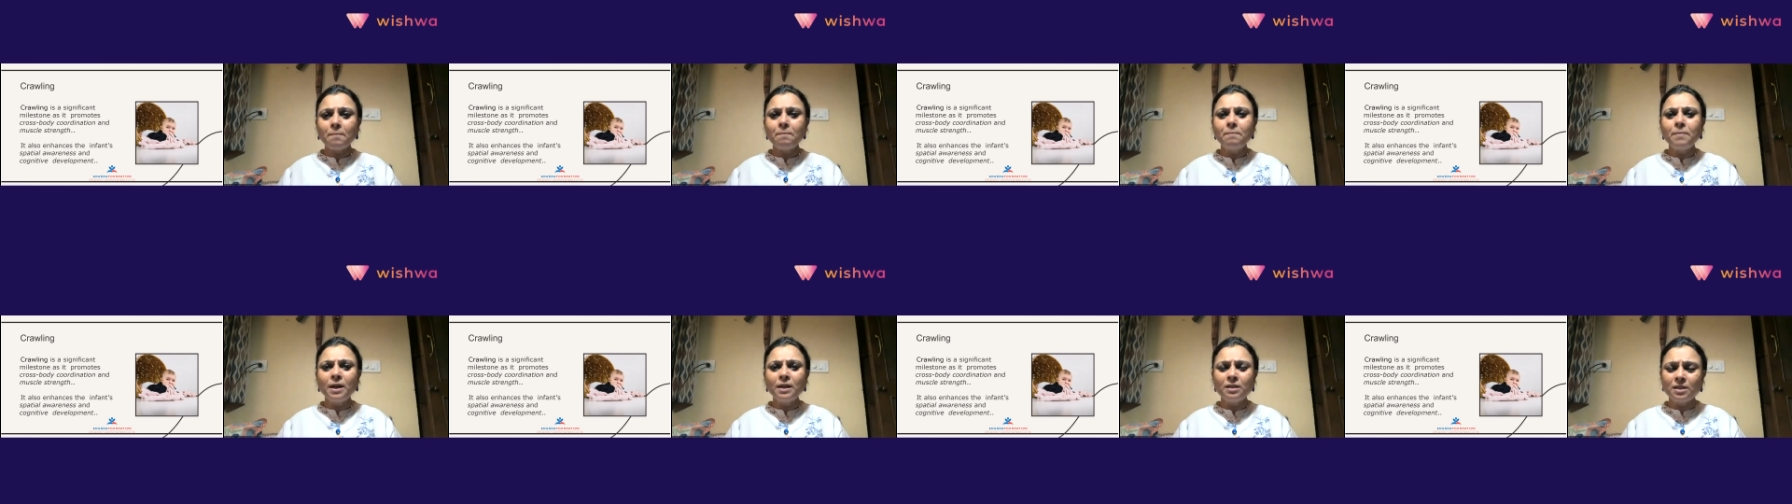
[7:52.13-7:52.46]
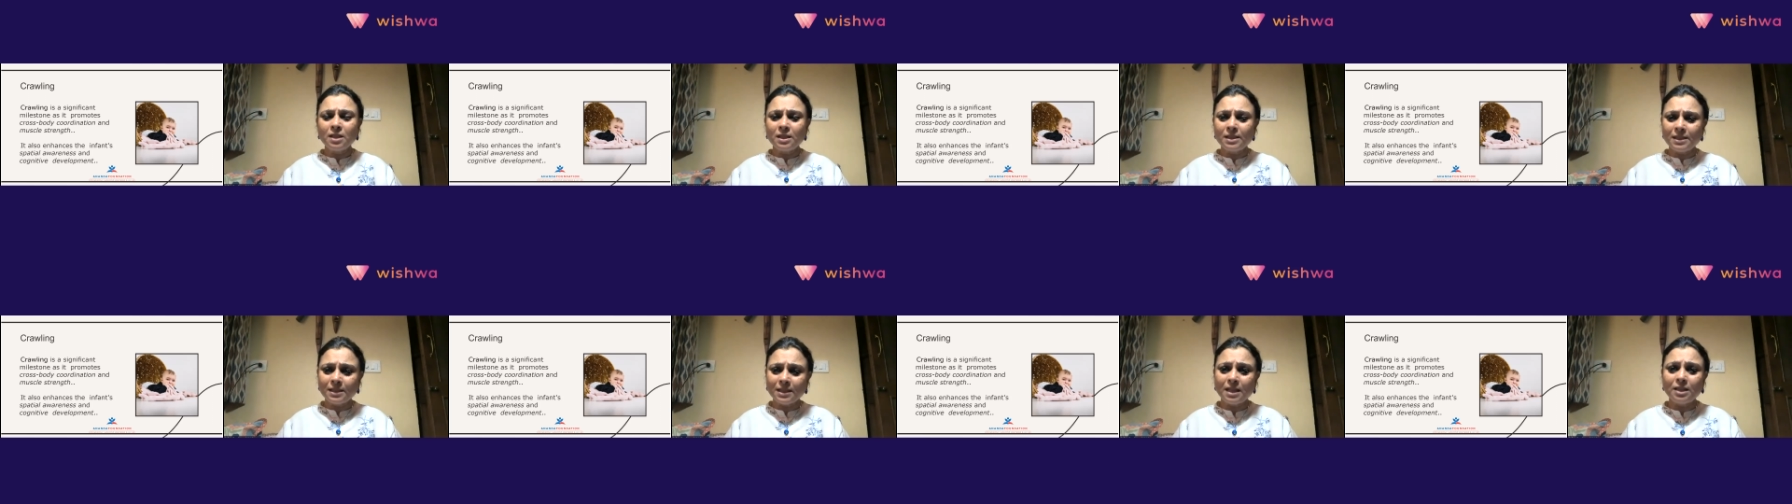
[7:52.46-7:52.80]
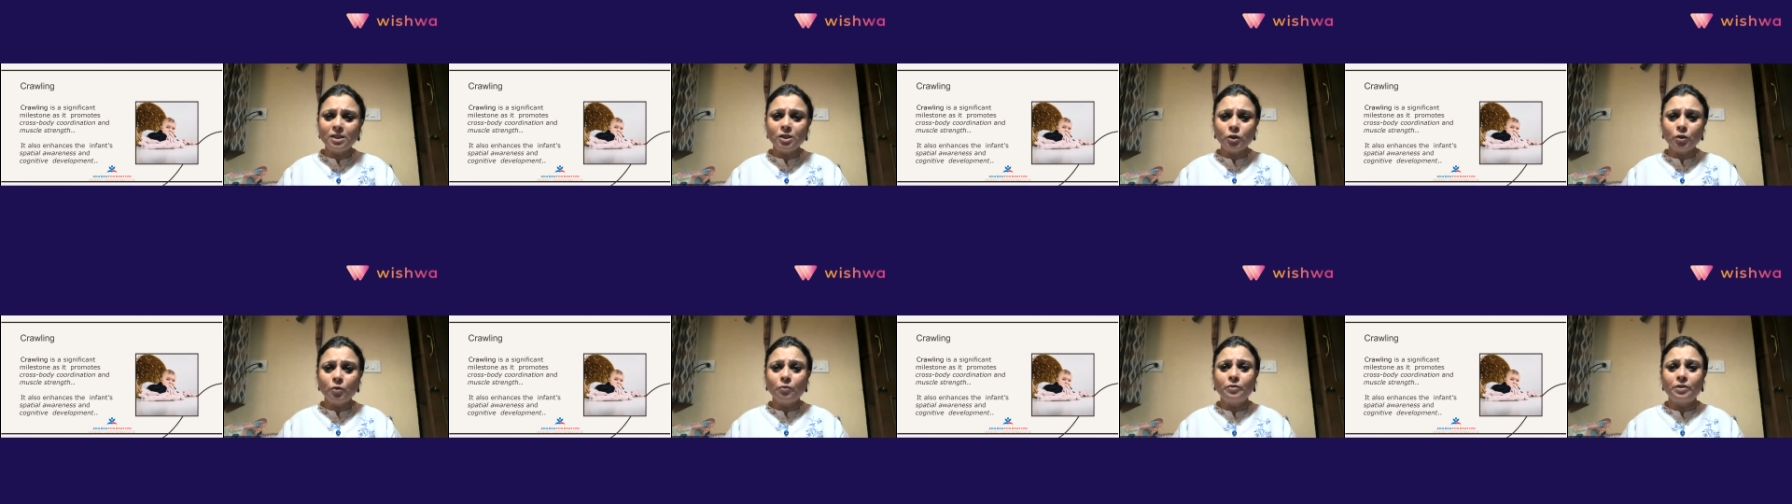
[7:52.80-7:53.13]
But the
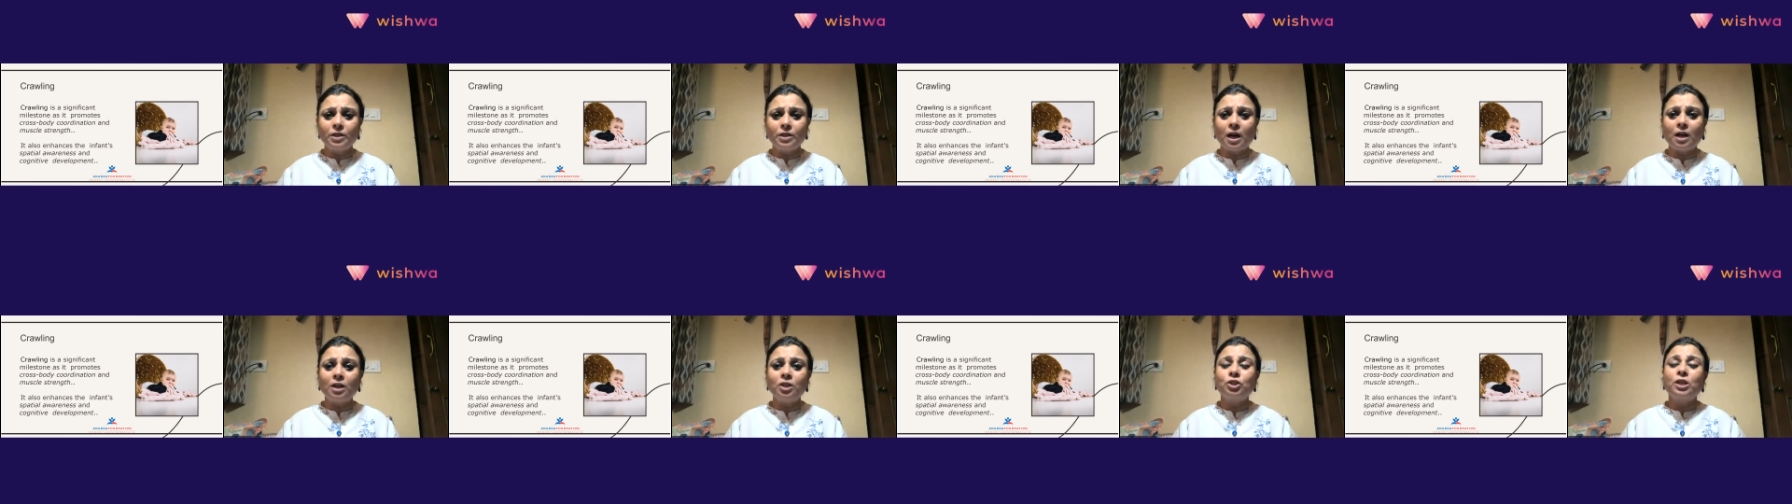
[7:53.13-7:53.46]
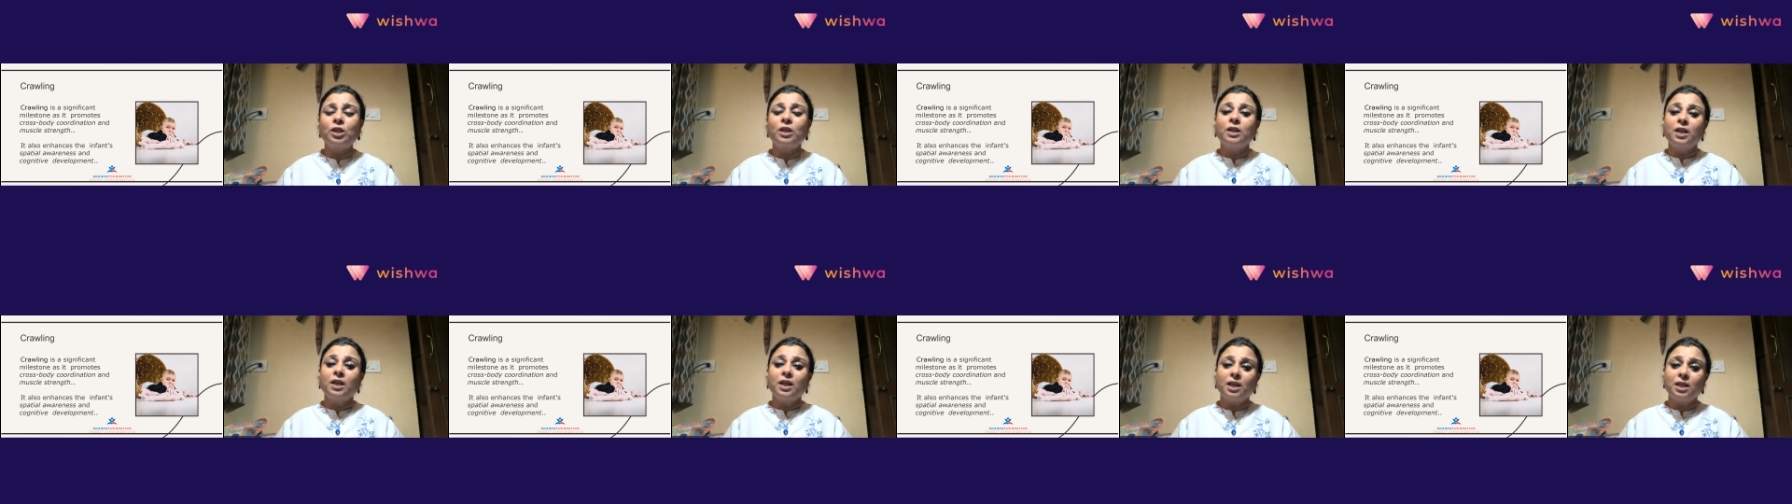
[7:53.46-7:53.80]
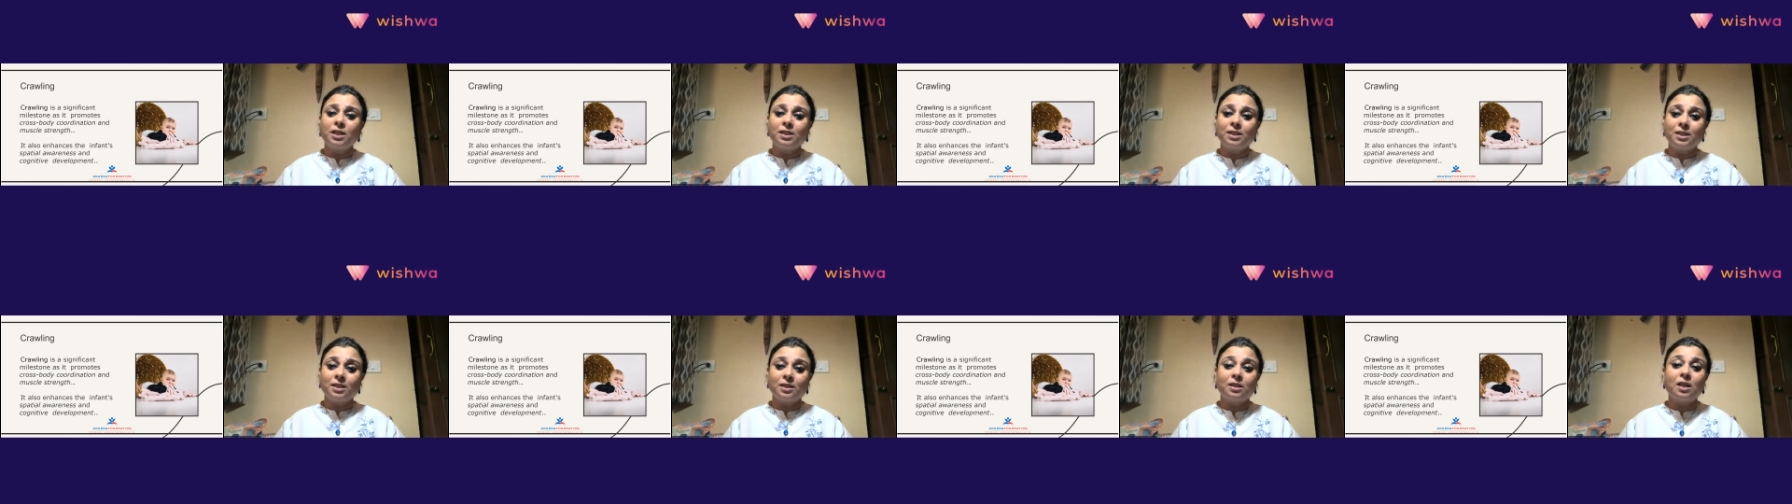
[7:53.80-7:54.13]
sense of touch
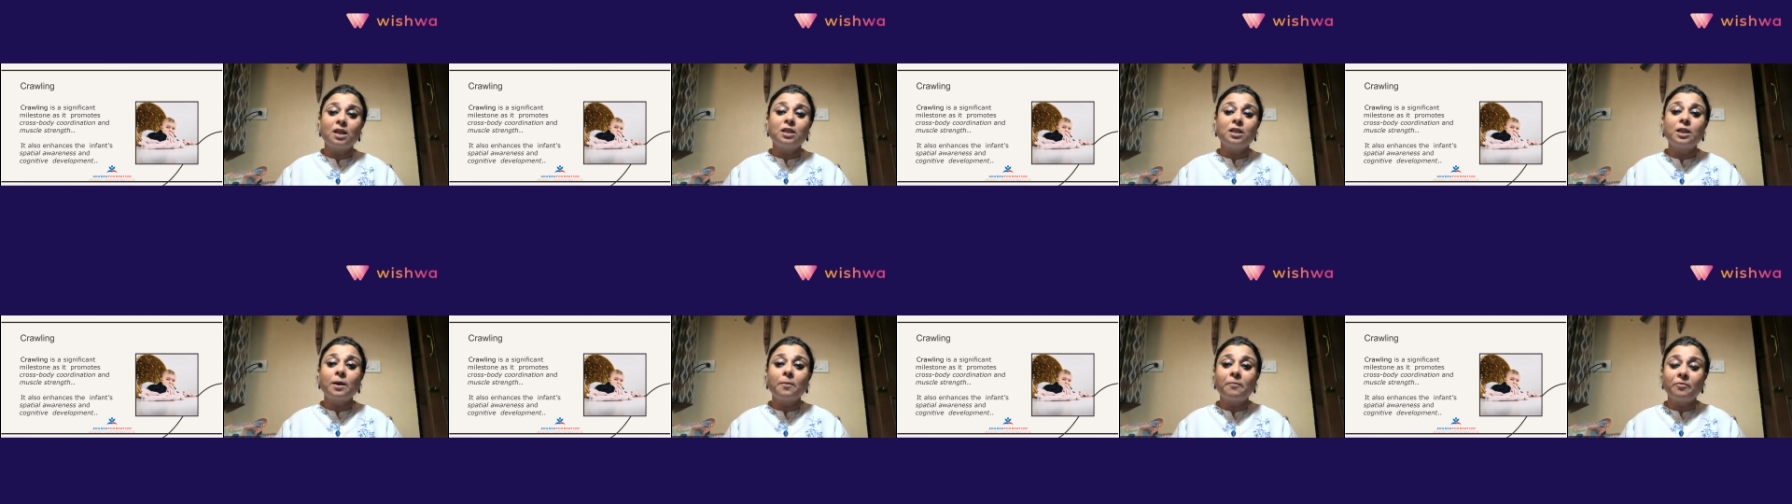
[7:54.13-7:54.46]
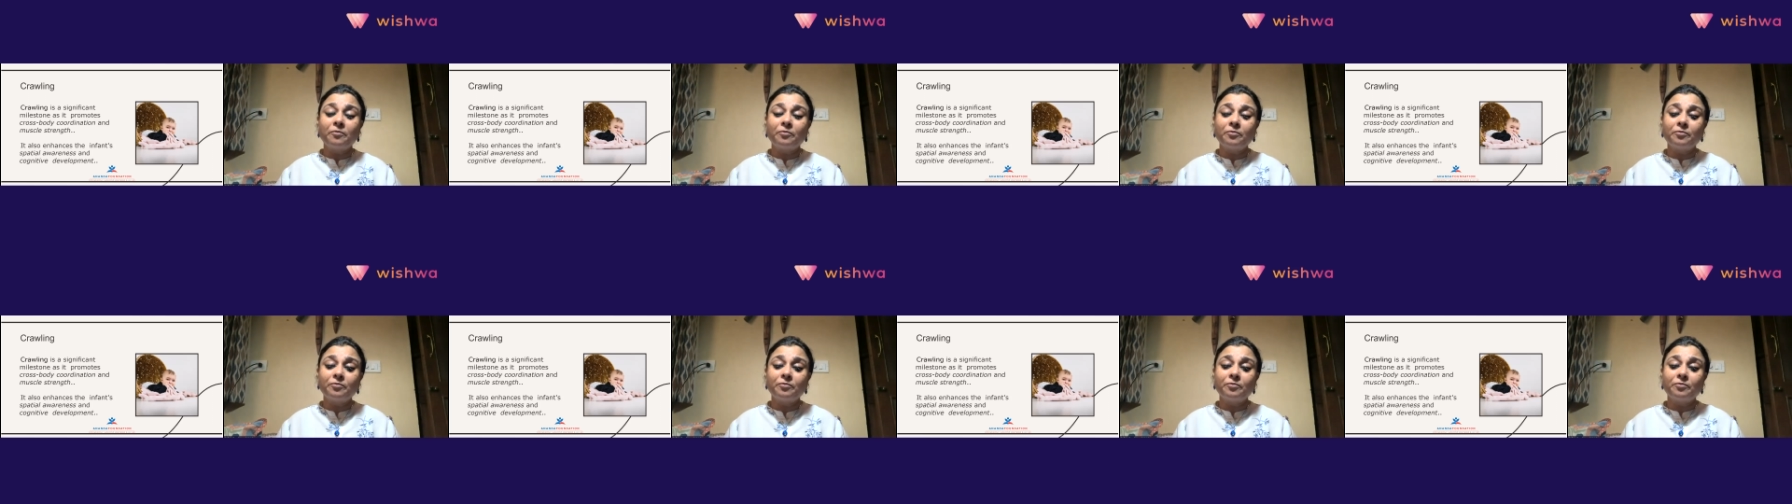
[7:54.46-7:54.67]
is the